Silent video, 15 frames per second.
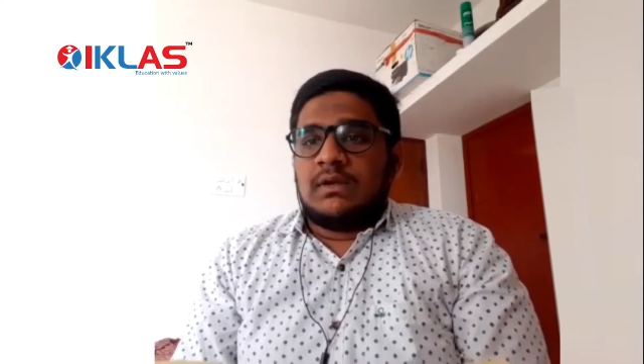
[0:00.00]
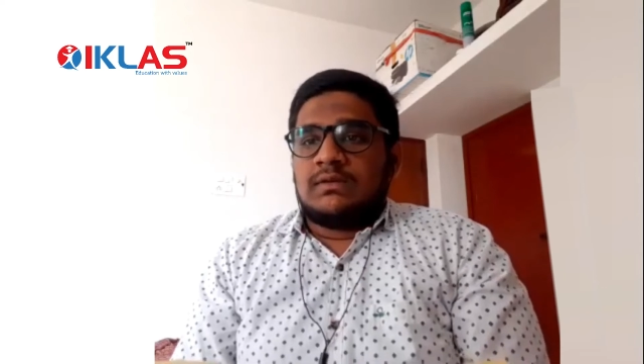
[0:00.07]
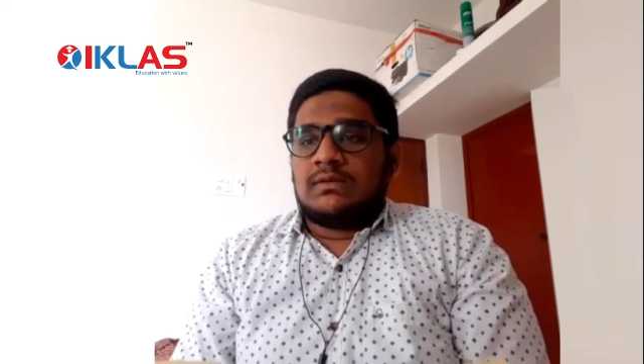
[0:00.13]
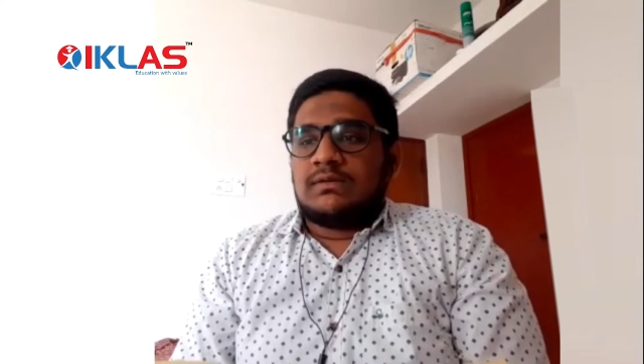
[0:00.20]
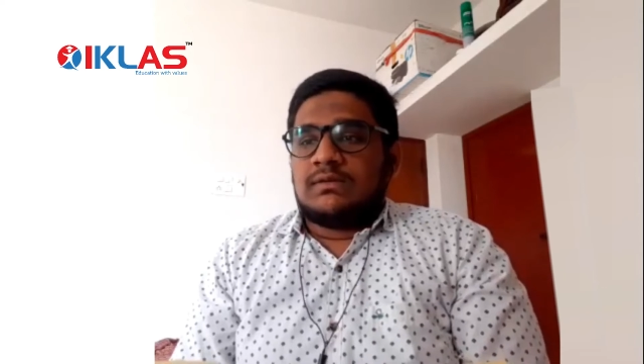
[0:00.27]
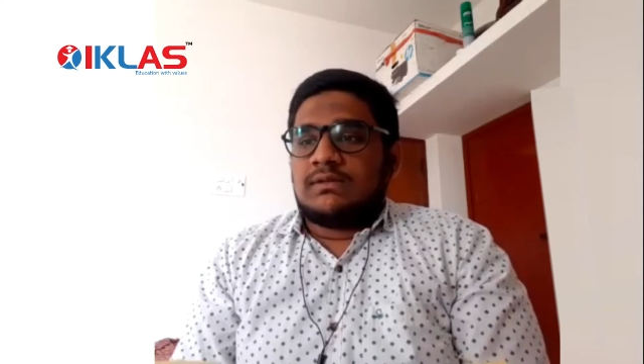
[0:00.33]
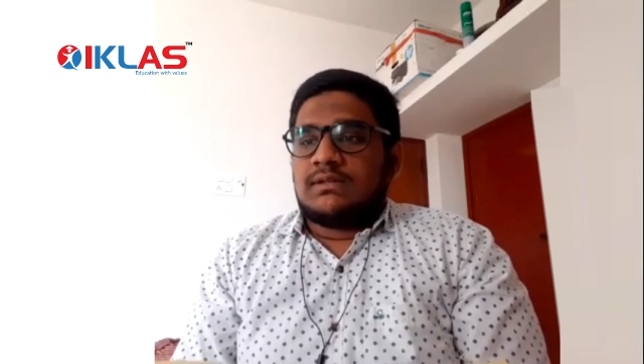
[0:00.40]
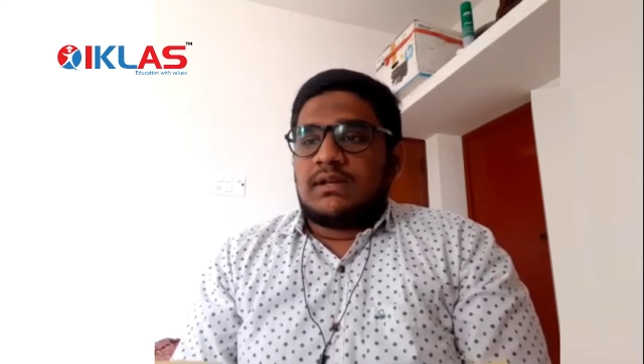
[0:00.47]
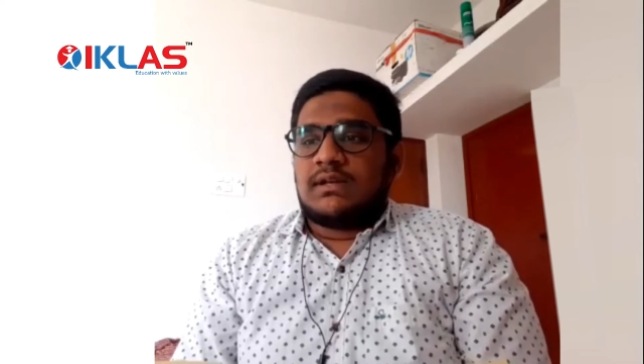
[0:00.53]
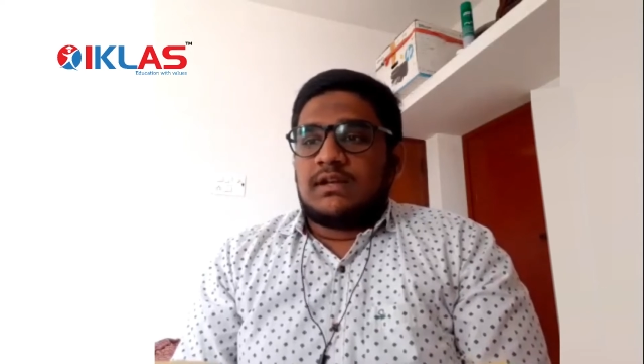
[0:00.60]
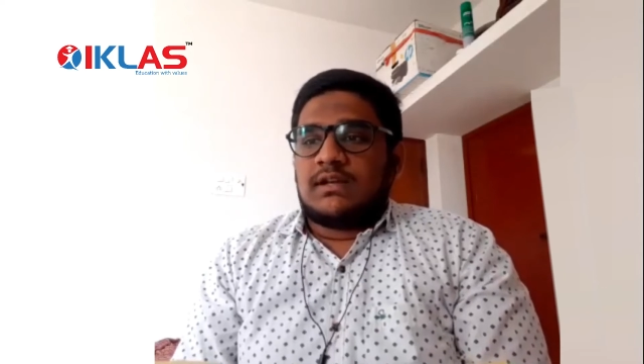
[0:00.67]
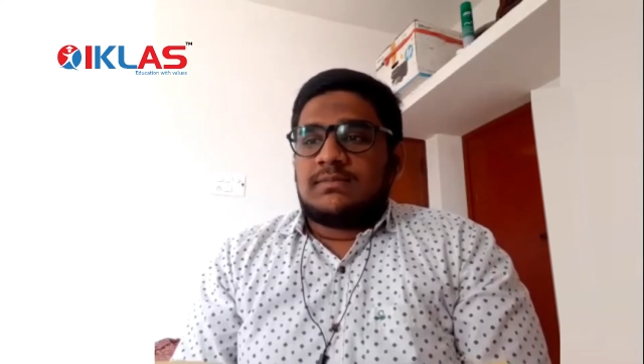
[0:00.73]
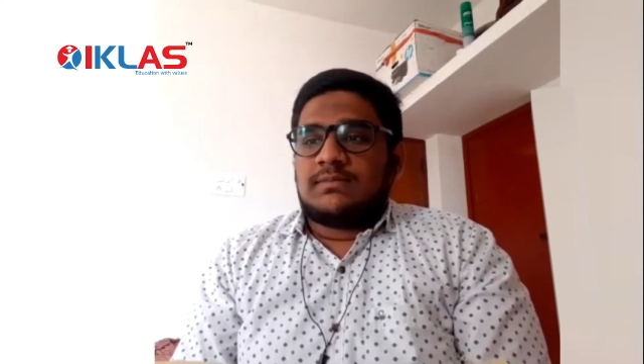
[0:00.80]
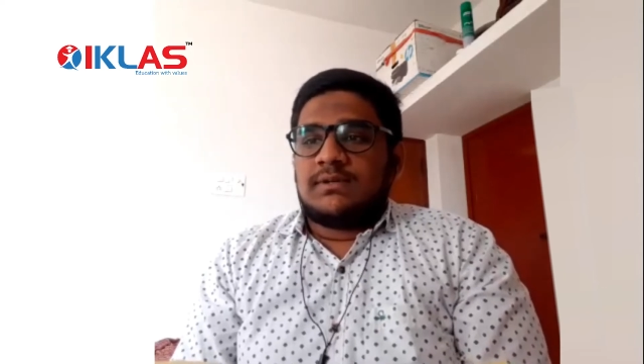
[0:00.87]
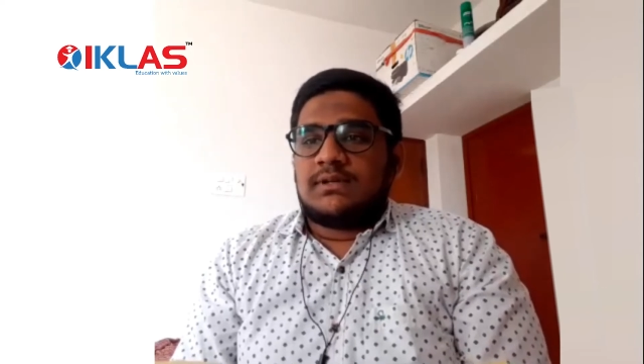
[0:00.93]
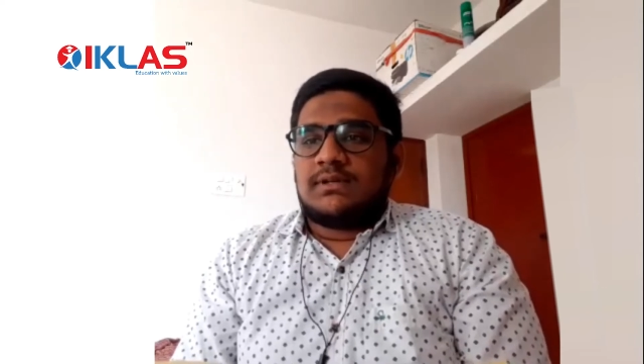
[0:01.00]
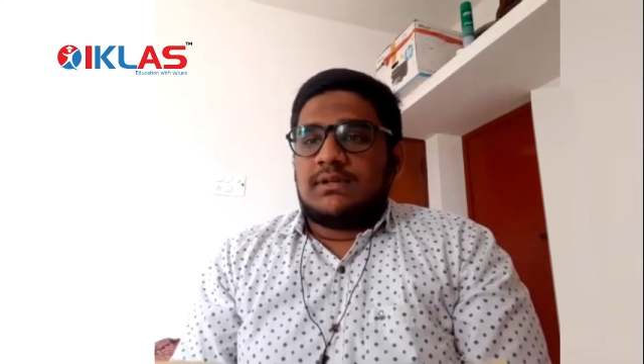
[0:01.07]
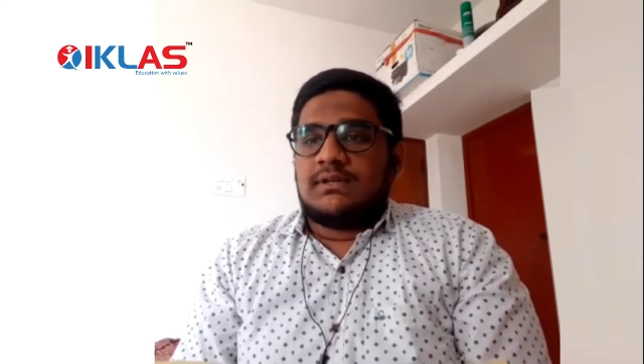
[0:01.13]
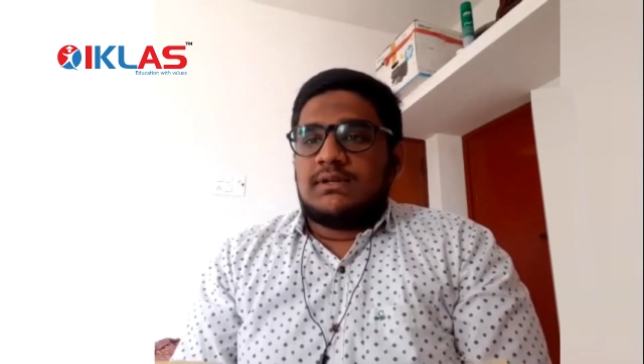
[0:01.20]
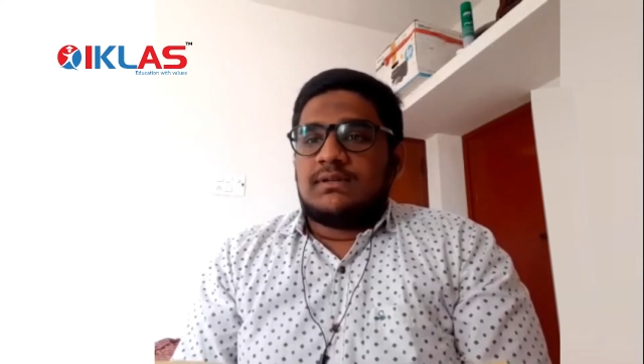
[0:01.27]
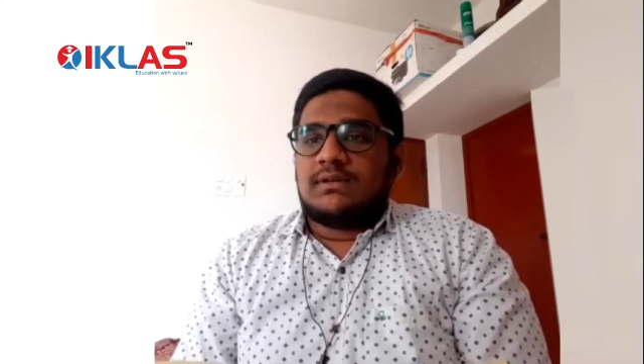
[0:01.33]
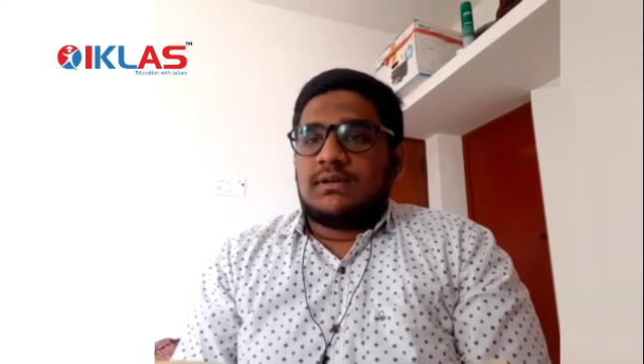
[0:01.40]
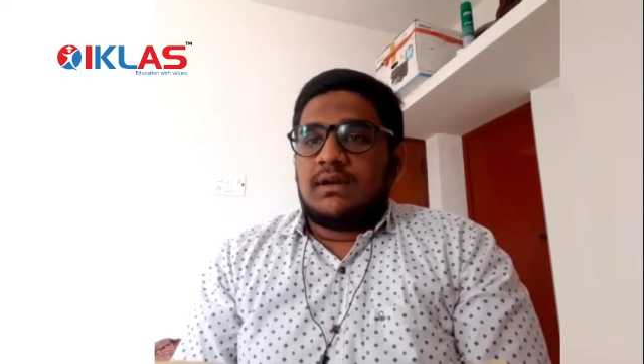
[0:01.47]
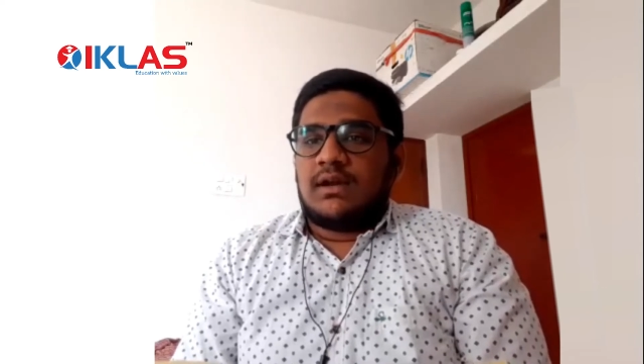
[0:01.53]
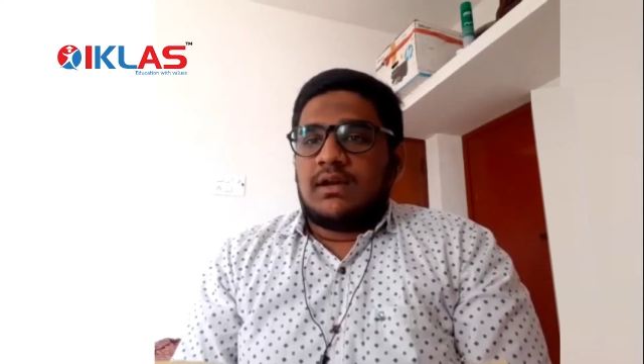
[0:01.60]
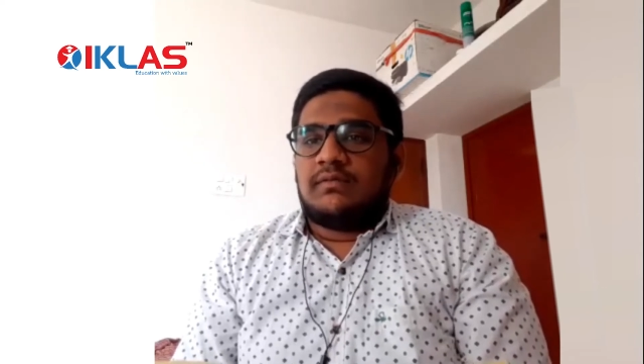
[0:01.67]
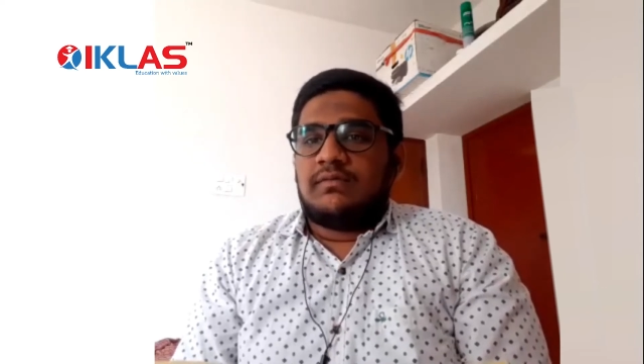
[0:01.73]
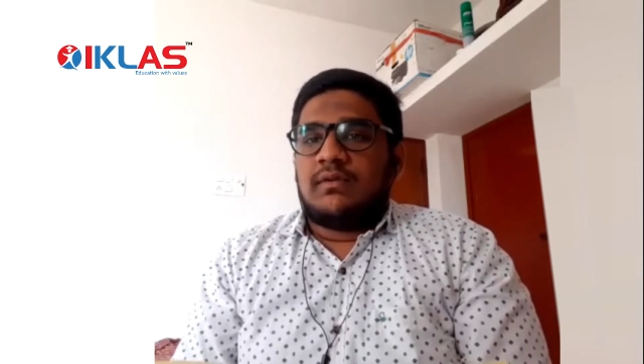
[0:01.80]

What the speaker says: So such expertise I